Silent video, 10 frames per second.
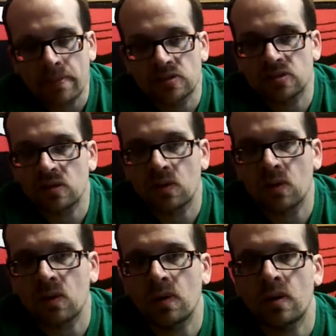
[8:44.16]

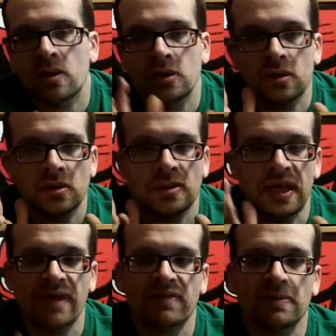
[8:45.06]
So the
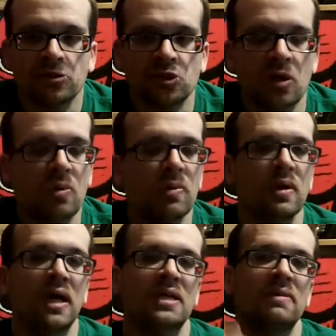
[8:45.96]
halftime
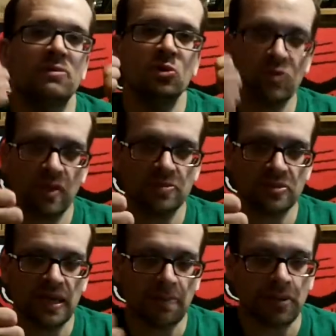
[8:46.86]
show, I give 2 thumbs
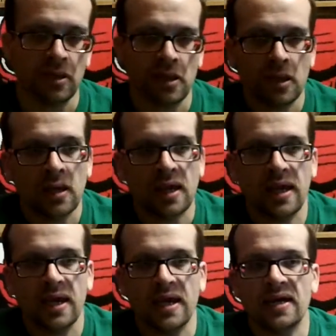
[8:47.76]
up.
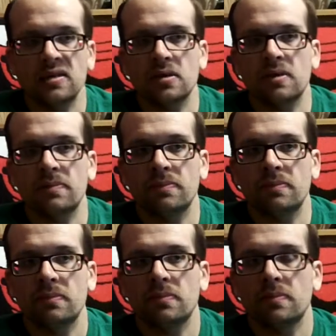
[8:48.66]
And
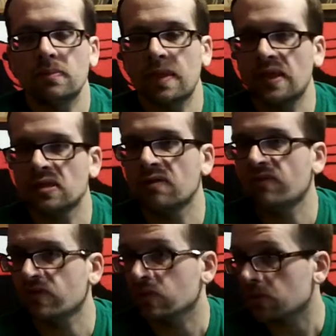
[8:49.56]
I
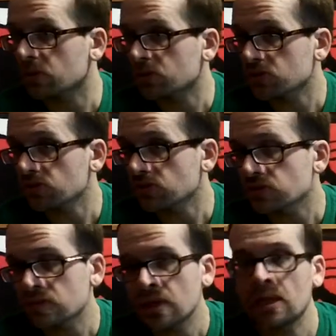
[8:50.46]
love the
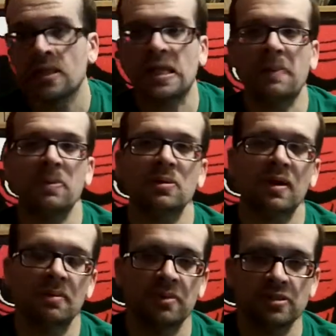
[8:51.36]
commercials. A lot of people
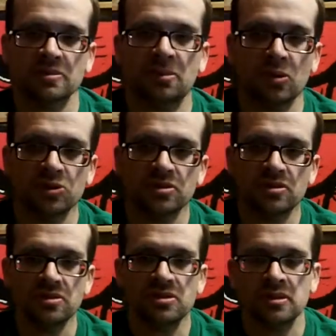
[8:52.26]
have mixed
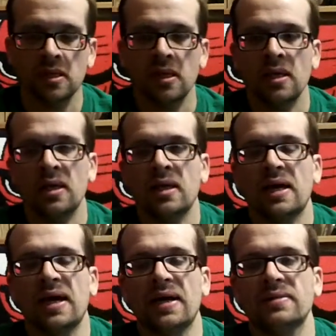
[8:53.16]
emotions
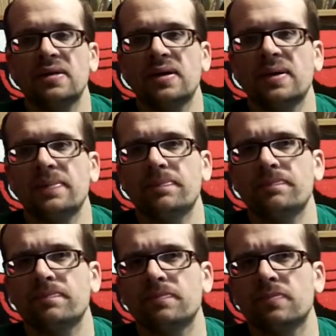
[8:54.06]
on
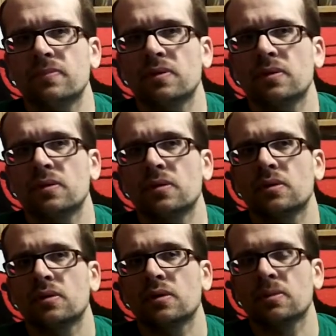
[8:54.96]

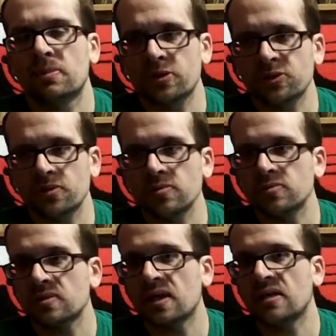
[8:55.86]

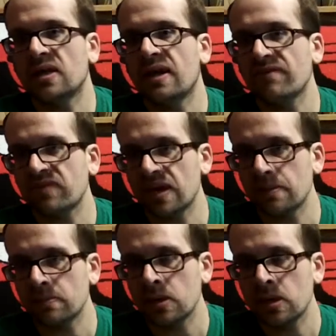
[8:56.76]
commercials and the
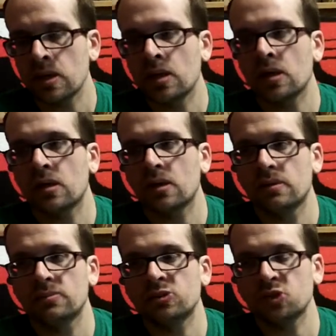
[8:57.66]
halftime
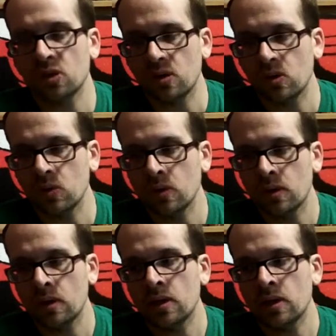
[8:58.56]
show.